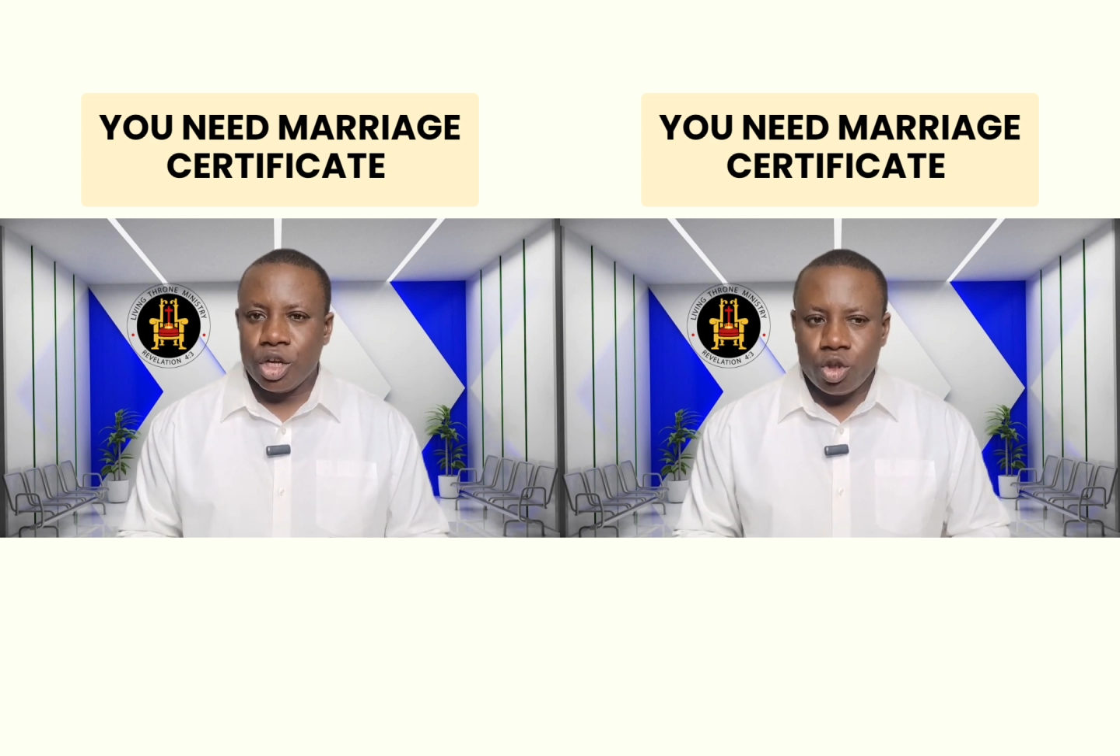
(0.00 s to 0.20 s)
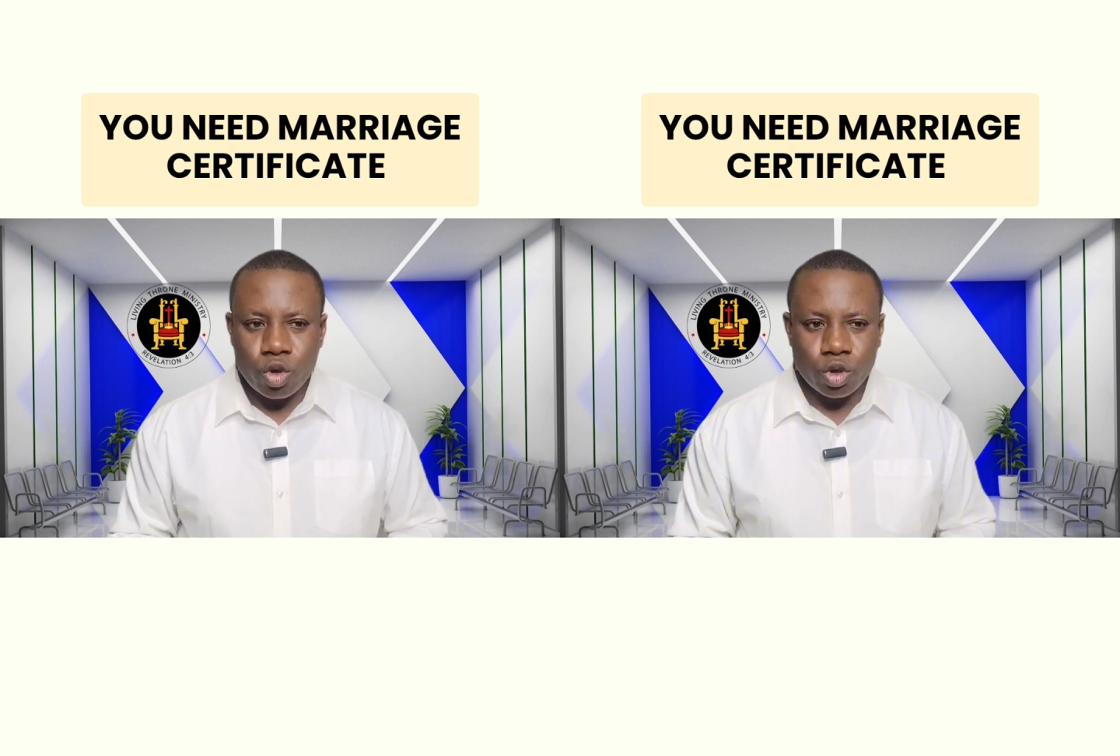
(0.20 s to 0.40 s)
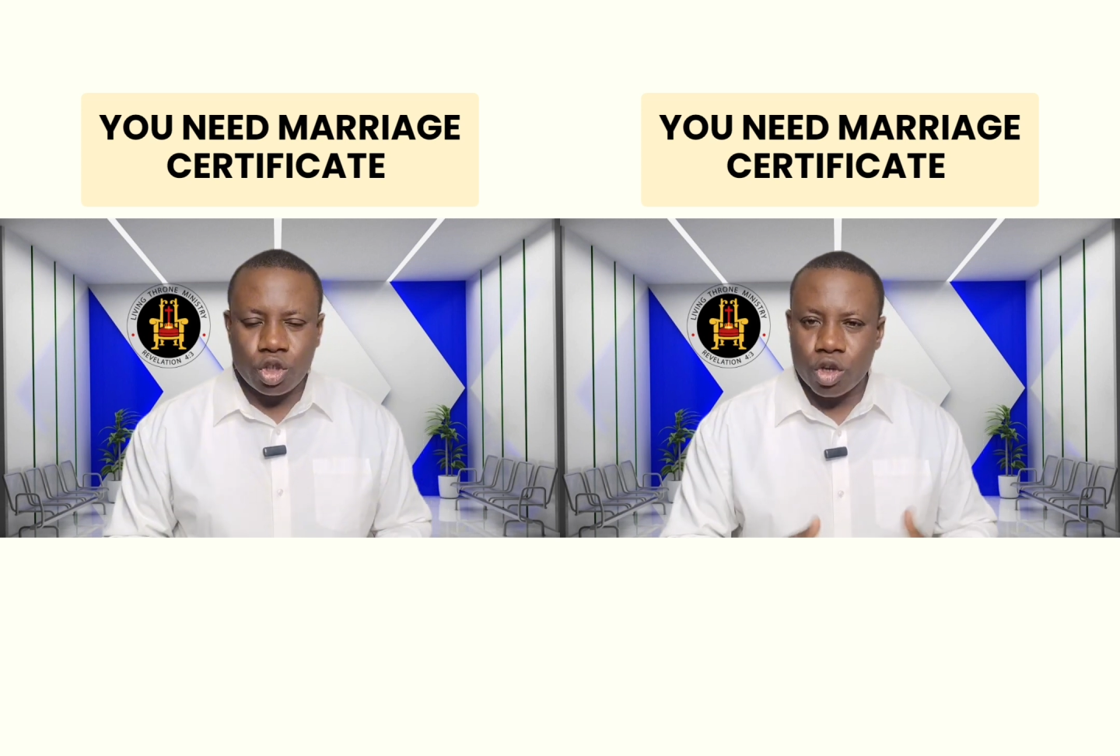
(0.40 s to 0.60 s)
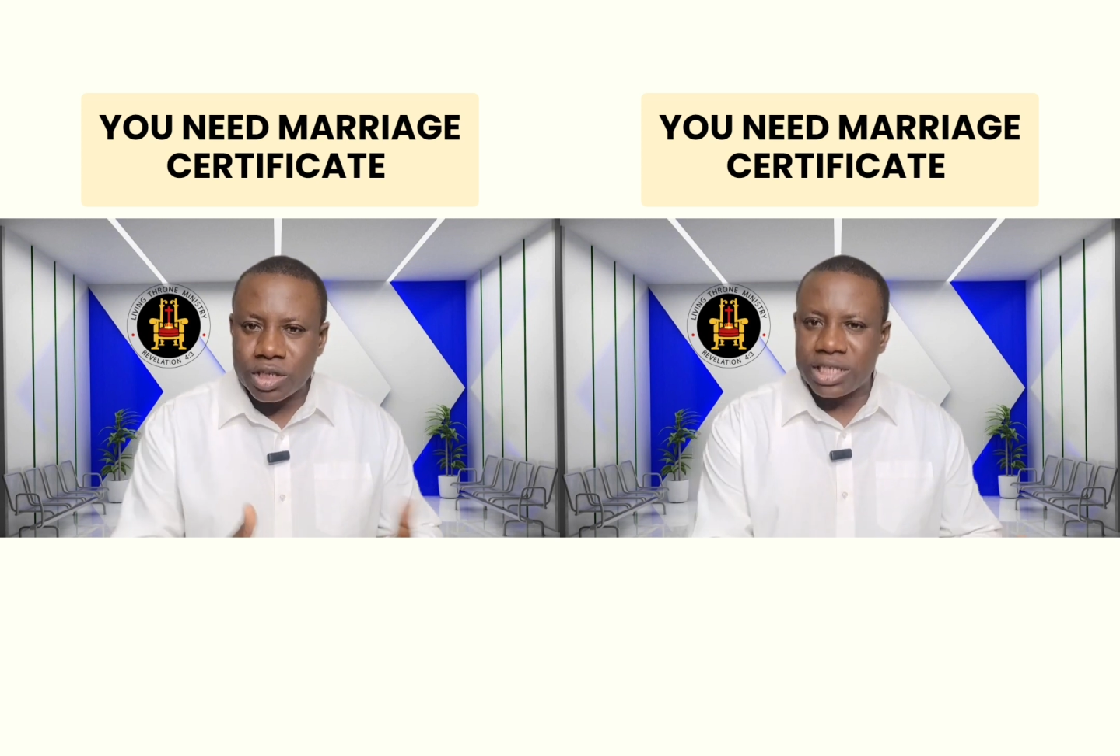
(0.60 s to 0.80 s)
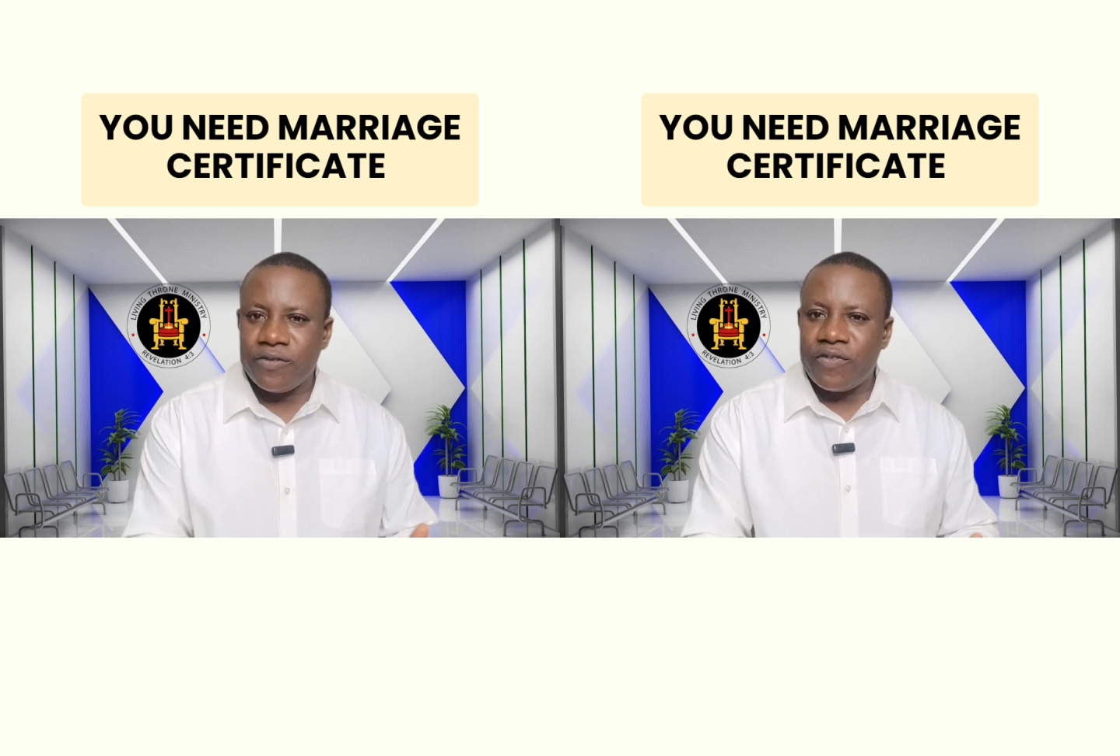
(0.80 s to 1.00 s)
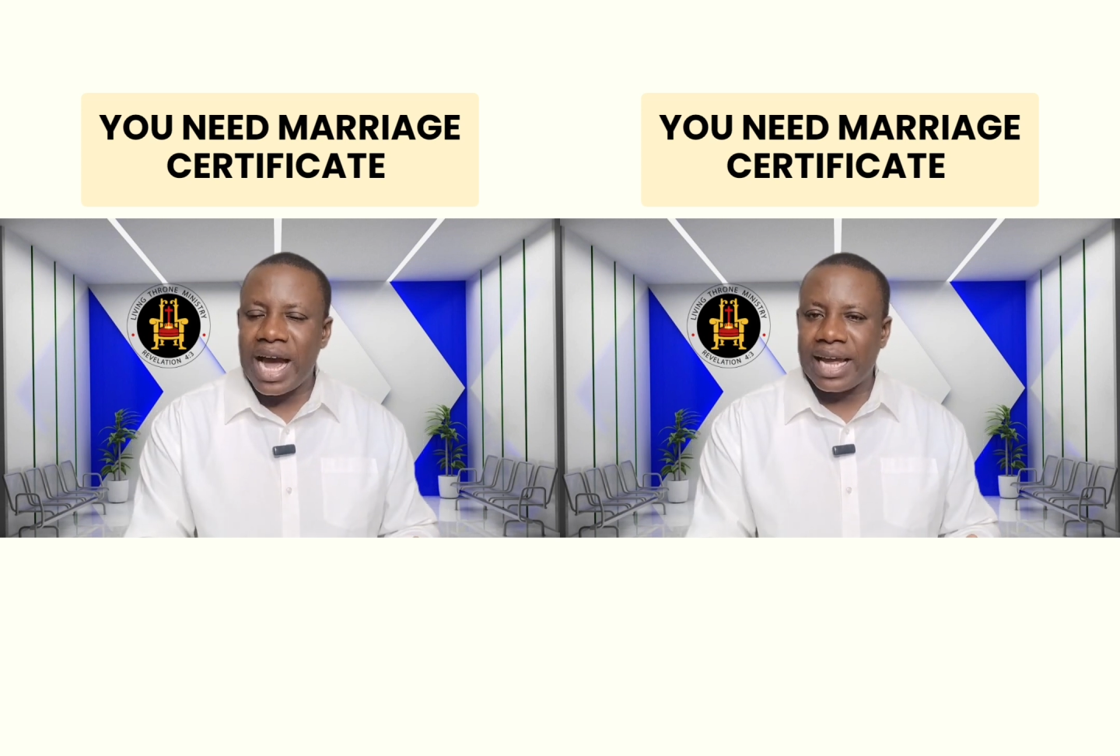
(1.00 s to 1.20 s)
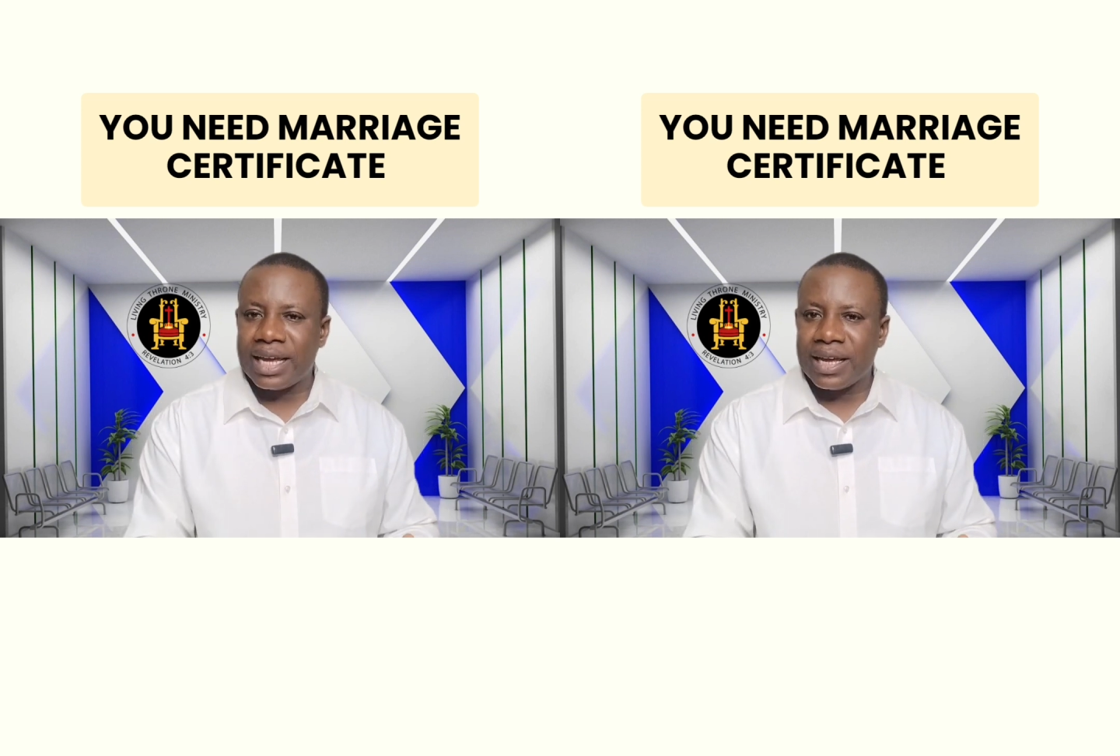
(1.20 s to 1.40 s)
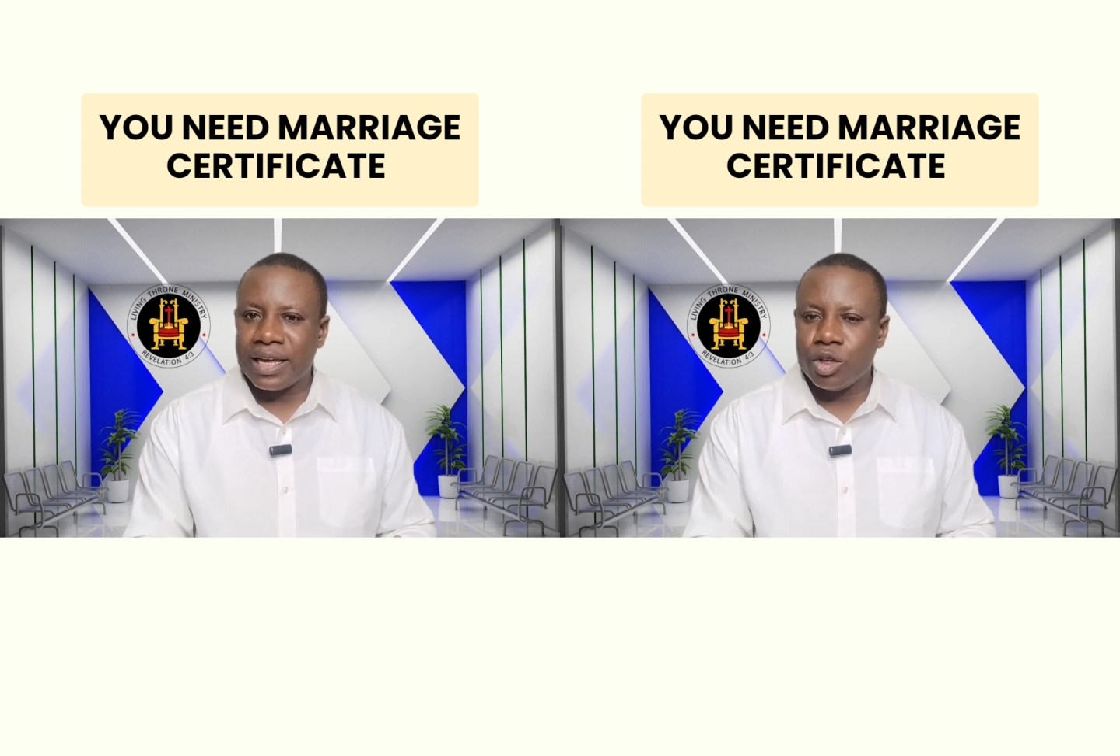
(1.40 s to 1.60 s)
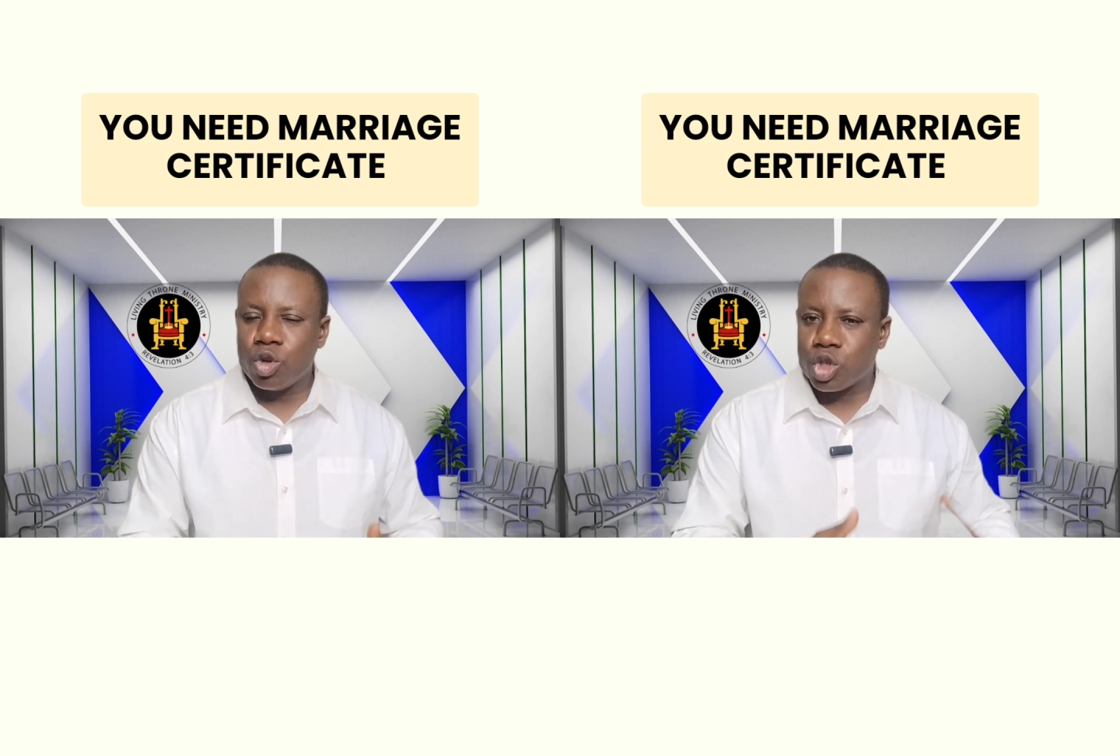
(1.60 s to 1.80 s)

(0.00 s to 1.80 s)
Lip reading: to justify, to